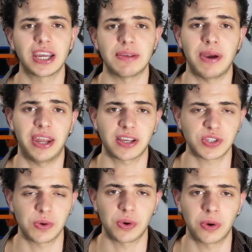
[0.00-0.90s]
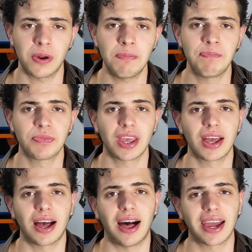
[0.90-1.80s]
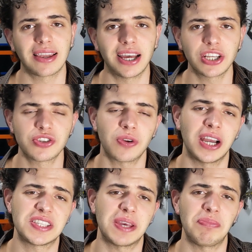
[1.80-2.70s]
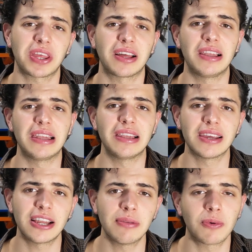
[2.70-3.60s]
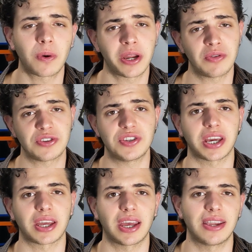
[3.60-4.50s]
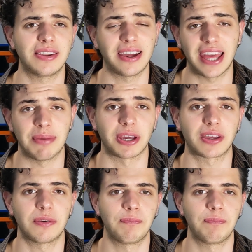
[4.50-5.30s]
kinematics are in order, I'd like to try something a little more interesting and dynamic.